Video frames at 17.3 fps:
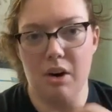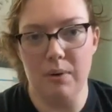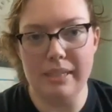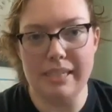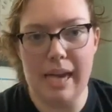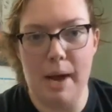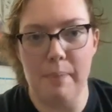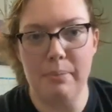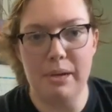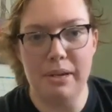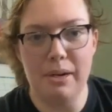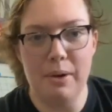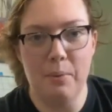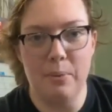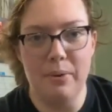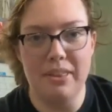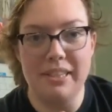does not always
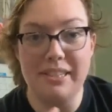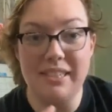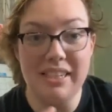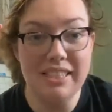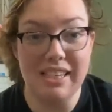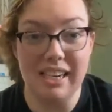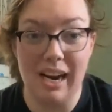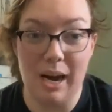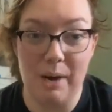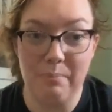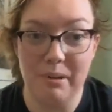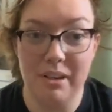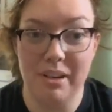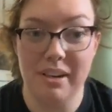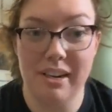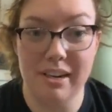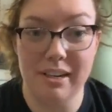happen. When this doesn't
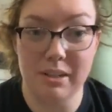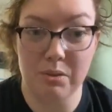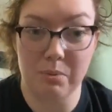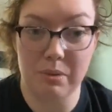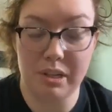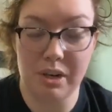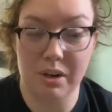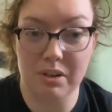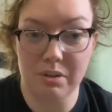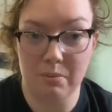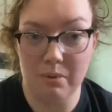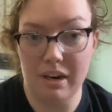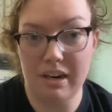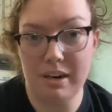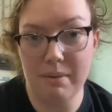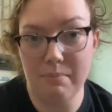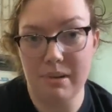happen, it is really hard to
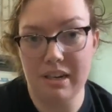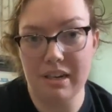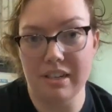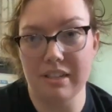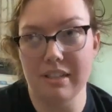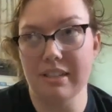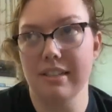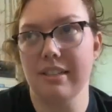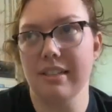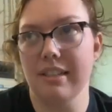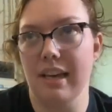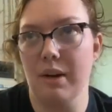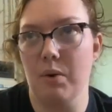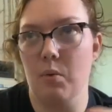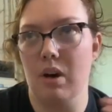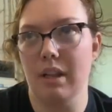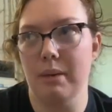write because
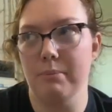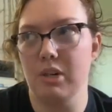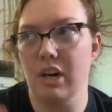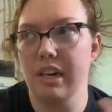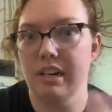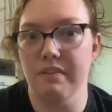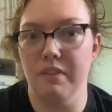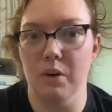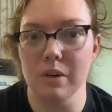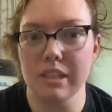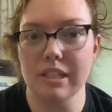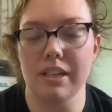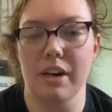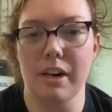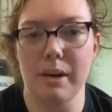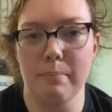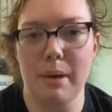like while I'm trying to
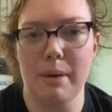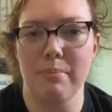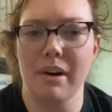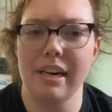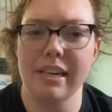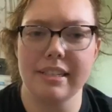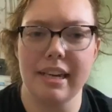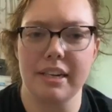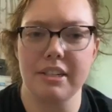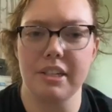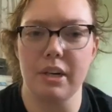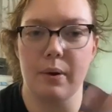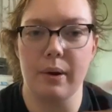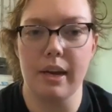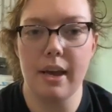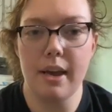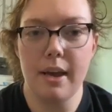focus on it, my brain is actually
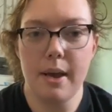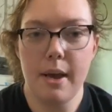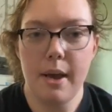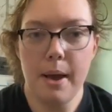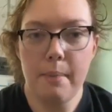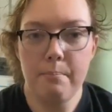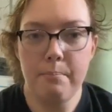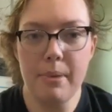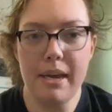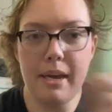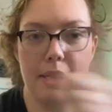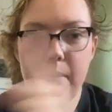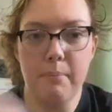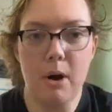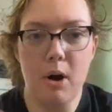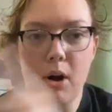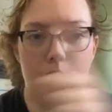going
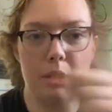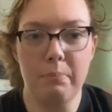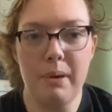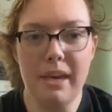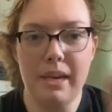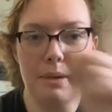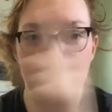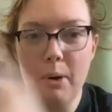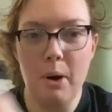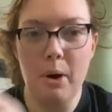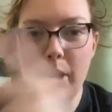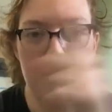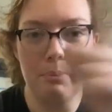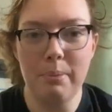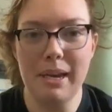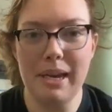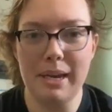ping pong, ping
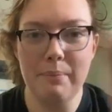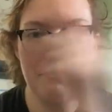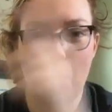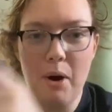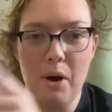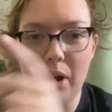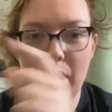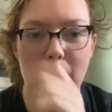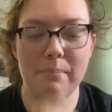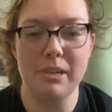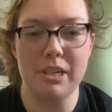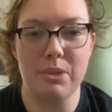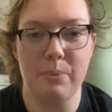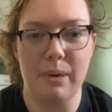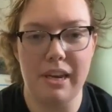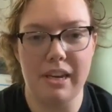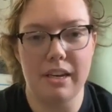pong, ping pong
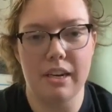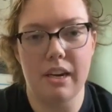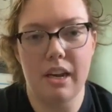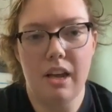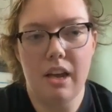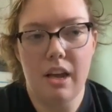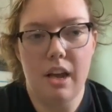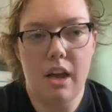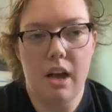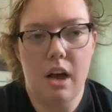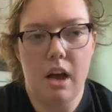between